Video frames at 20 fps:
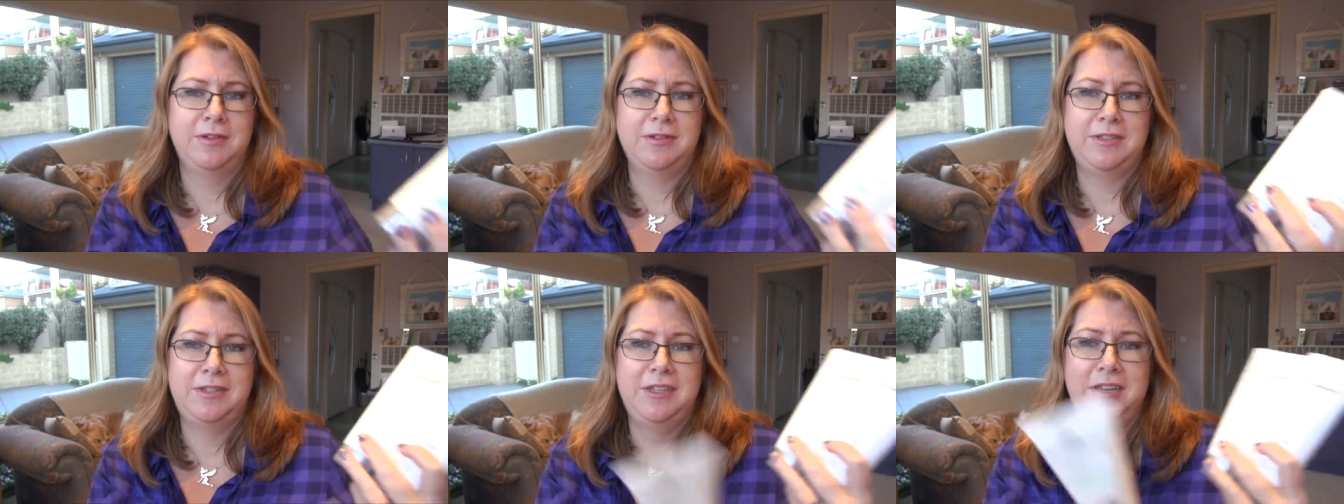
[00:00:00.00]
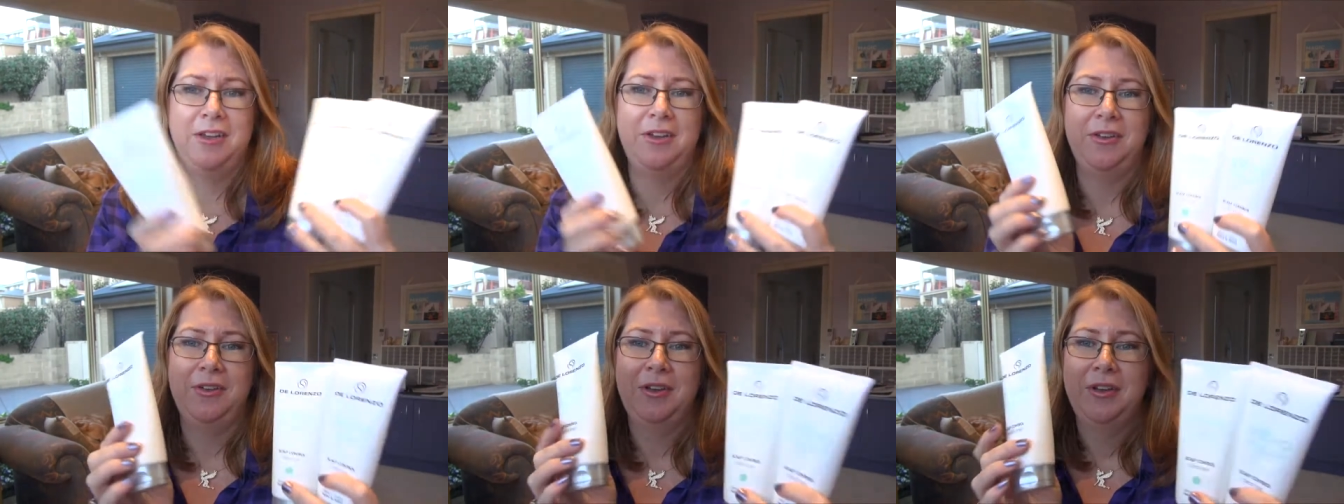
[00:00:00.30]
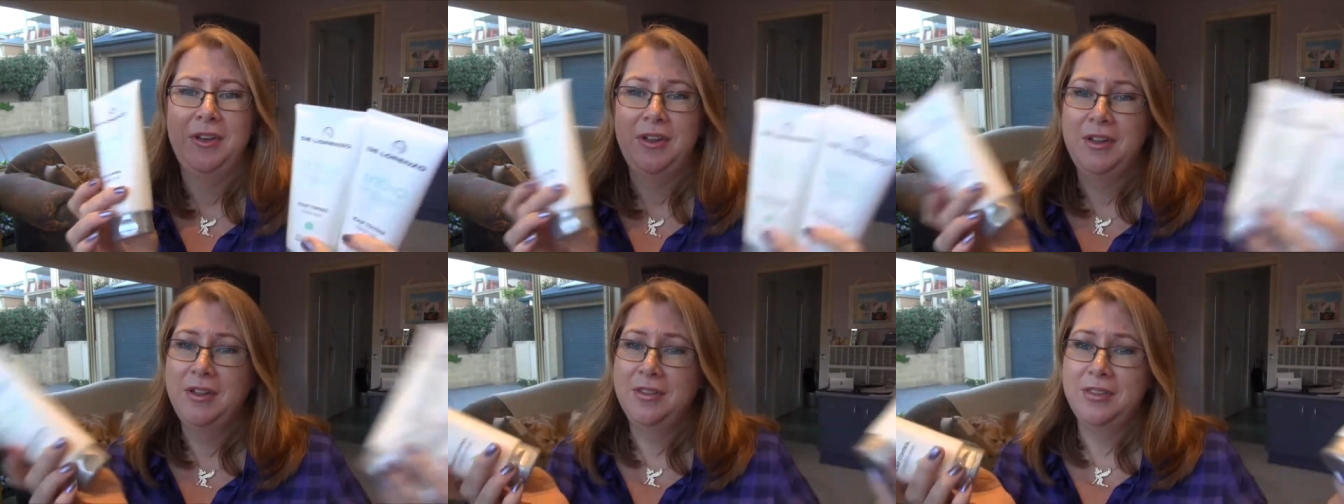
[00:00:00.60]
so
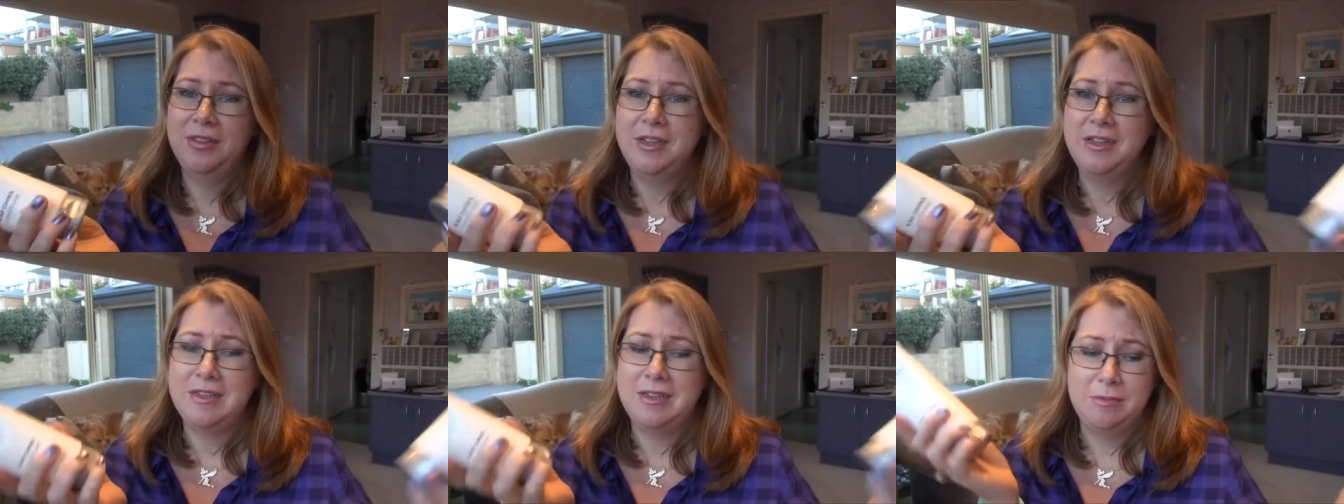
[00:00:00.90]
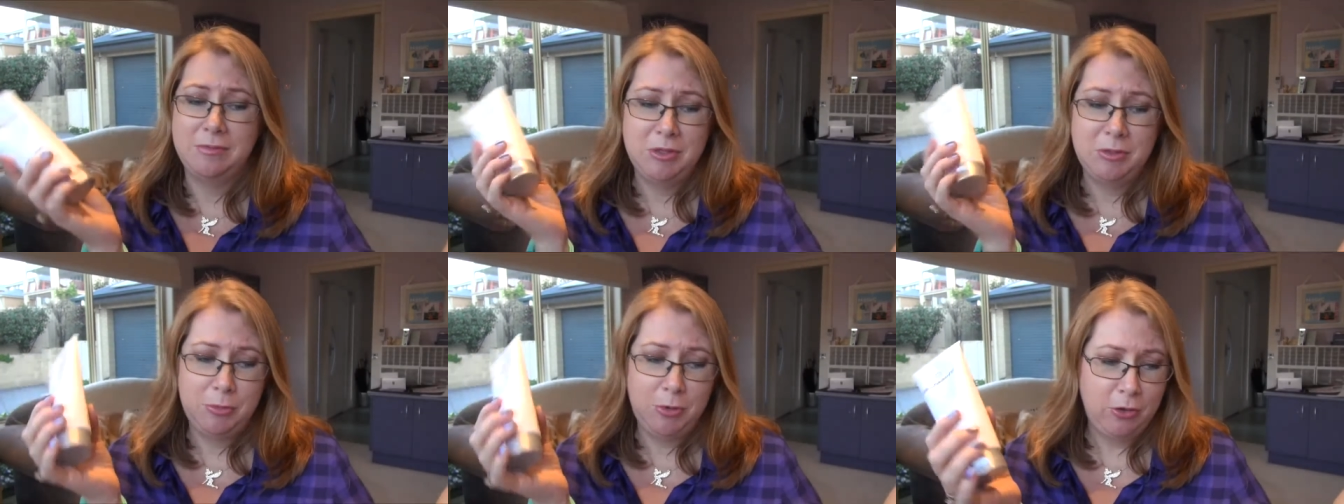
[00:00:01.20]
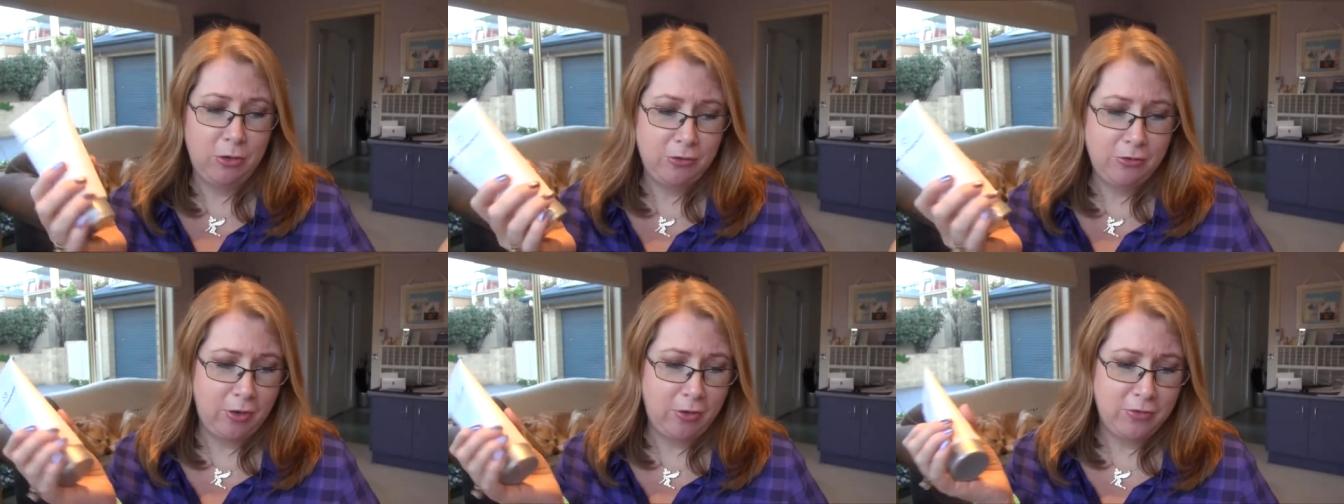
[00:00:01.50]
these empty
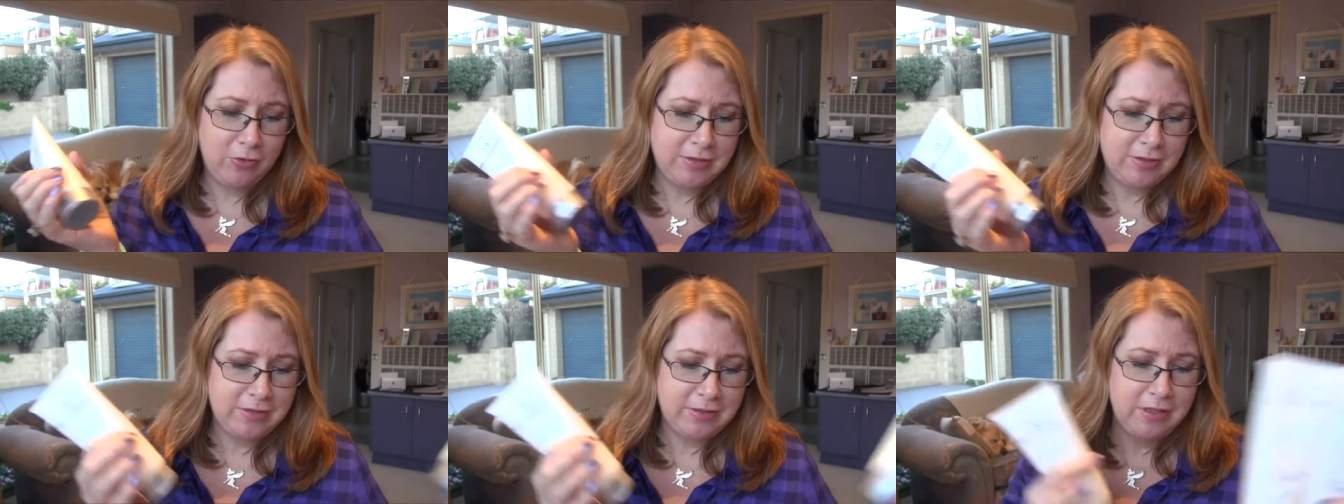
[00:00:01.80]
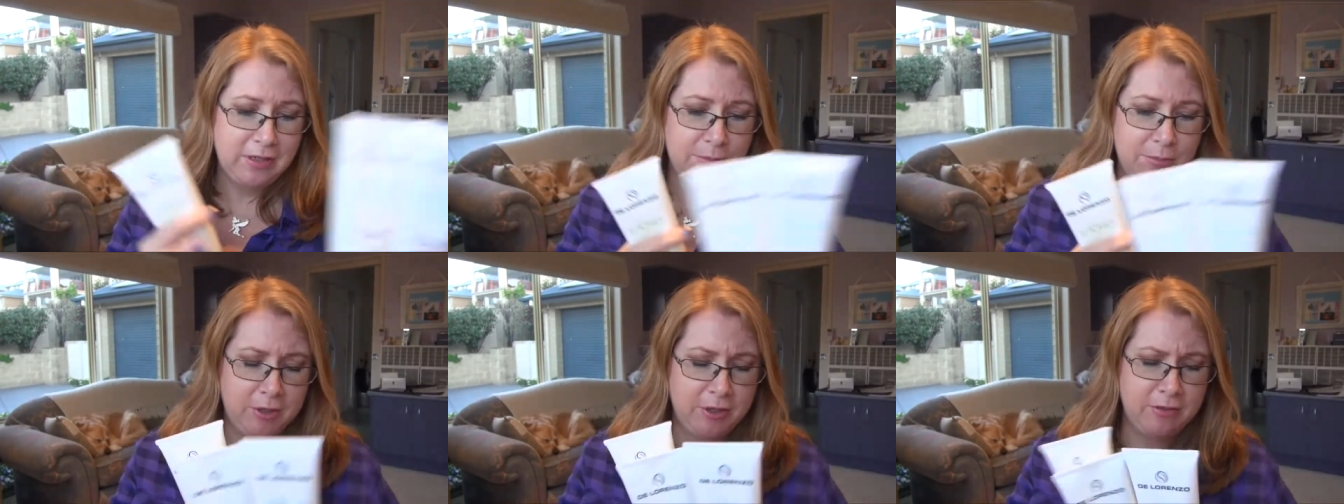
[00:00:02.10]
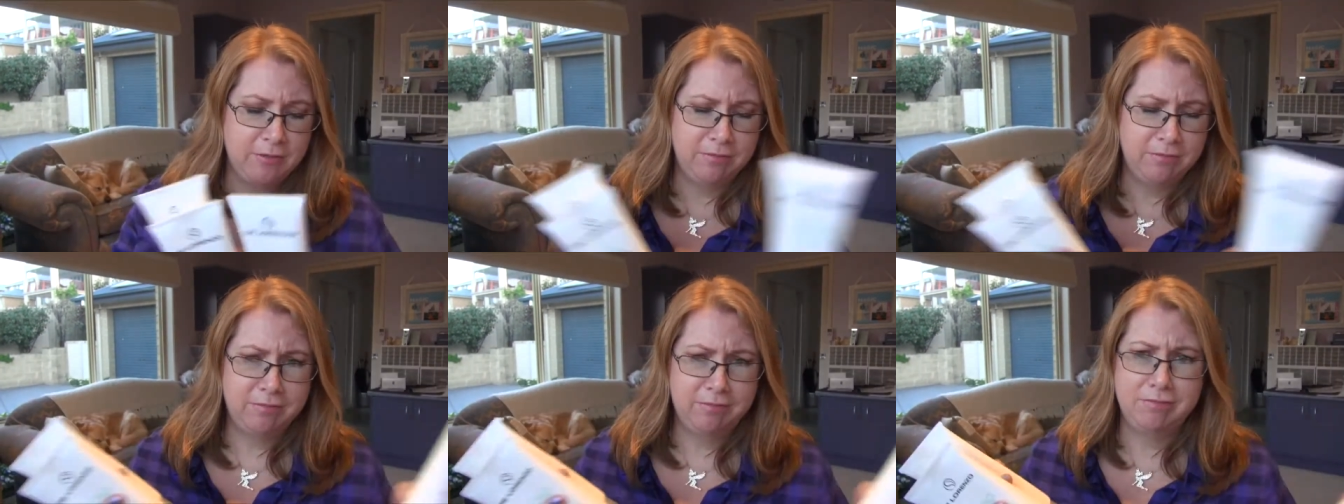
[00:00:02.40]
bottles obviously,
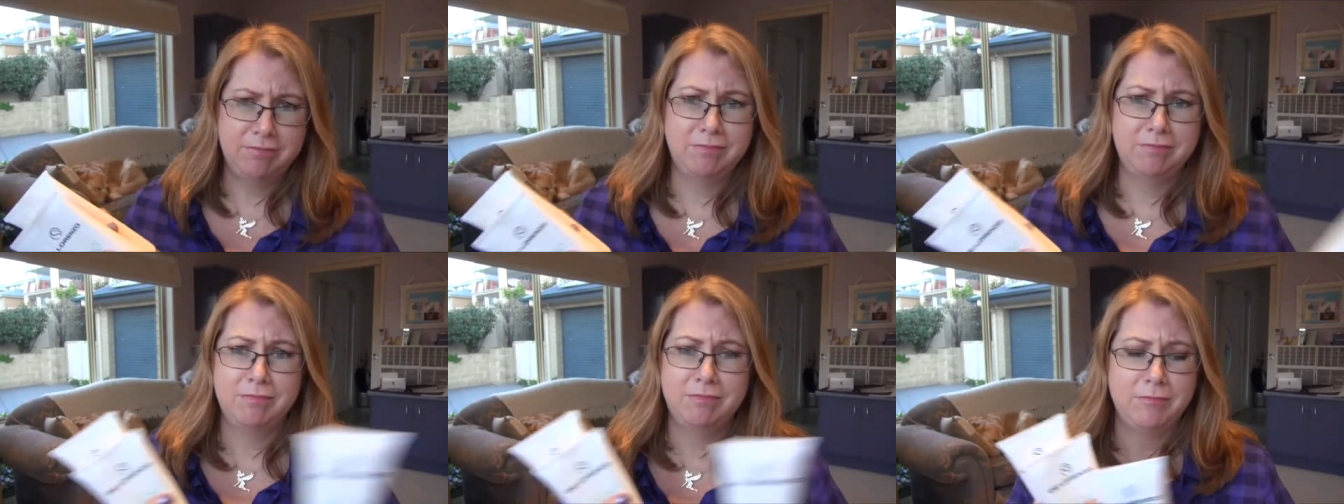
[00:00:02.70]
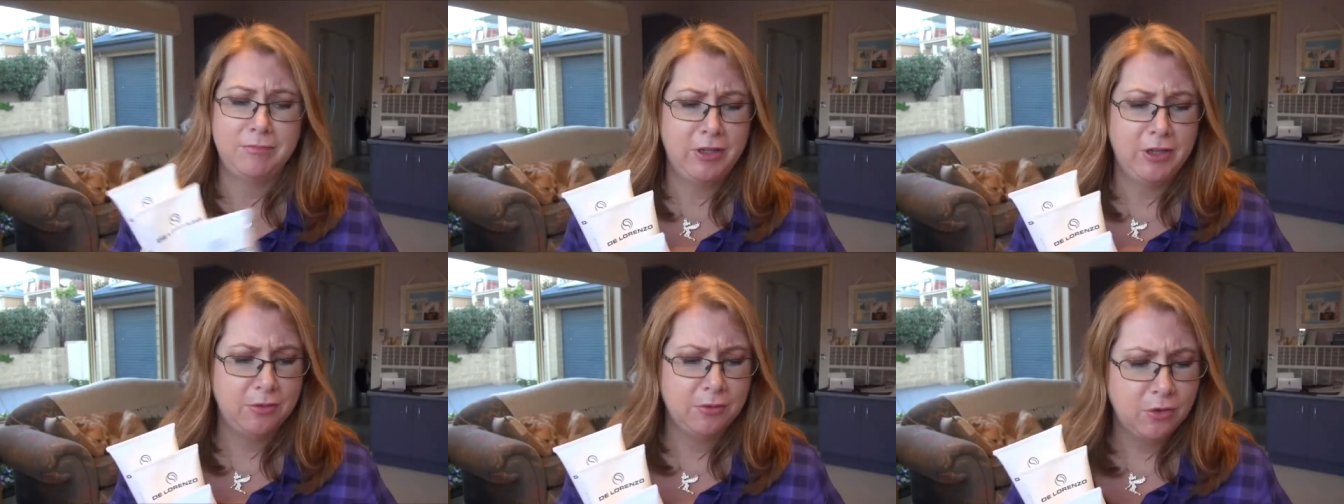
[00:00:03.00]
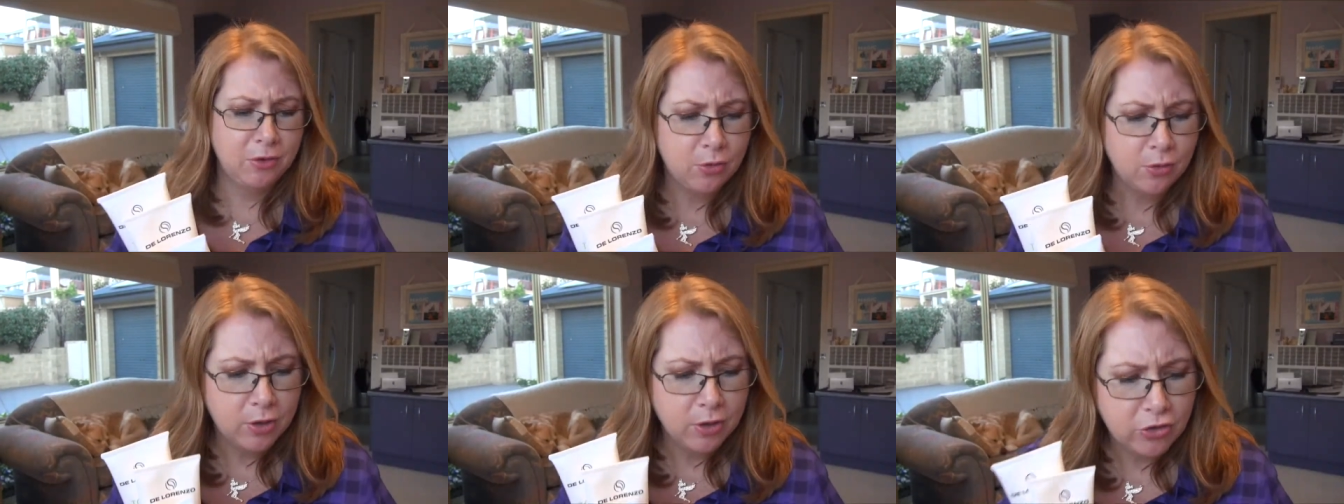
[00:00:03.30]
but yeah, I'm
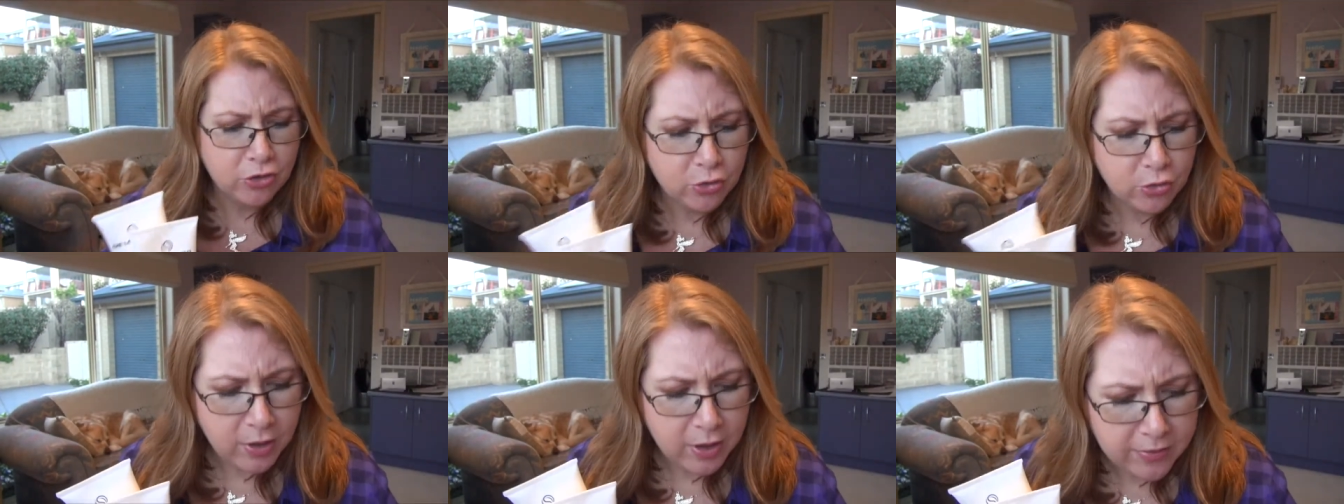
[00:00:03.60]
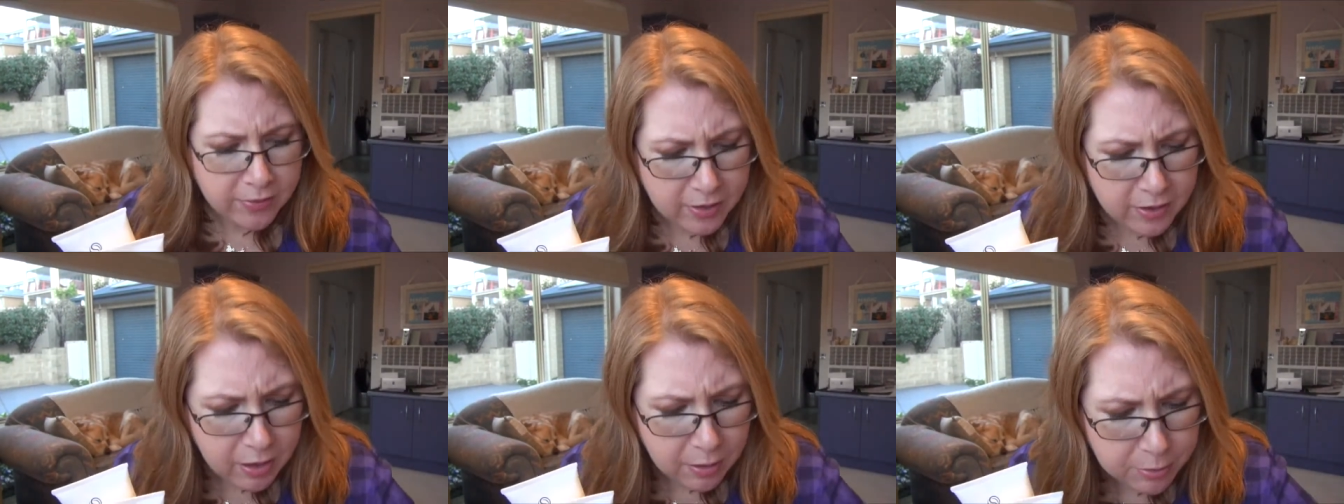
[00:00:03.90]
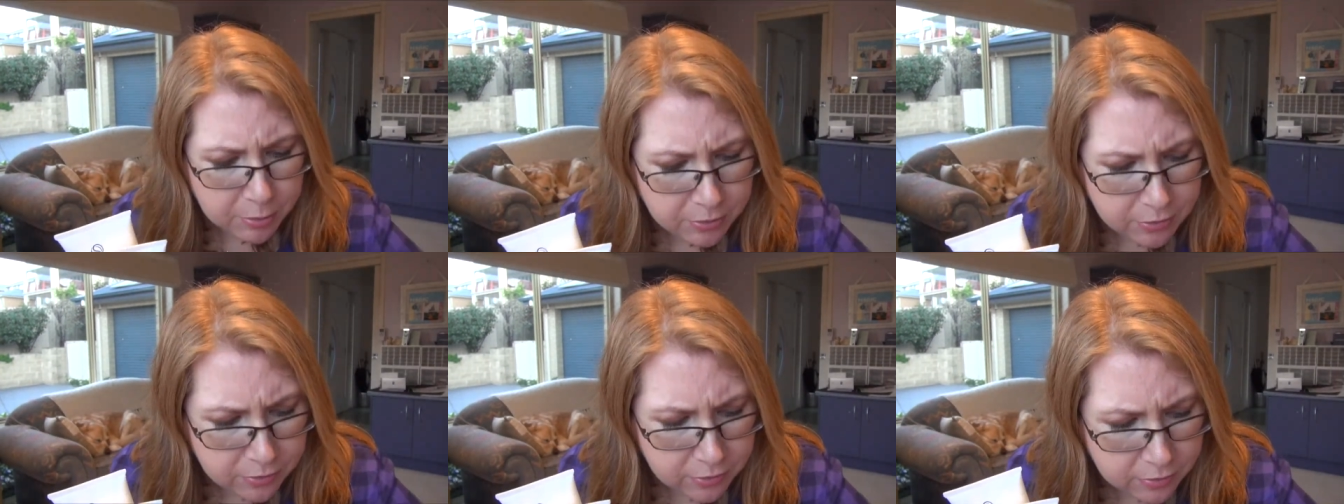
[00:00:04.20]
not quite sure how that
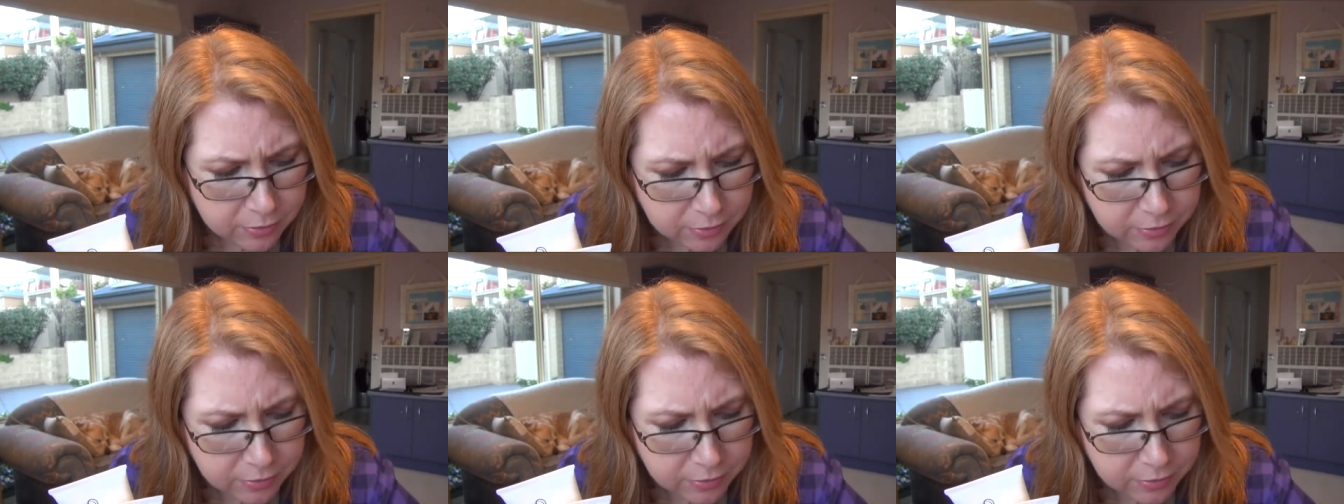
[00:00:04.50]
happened.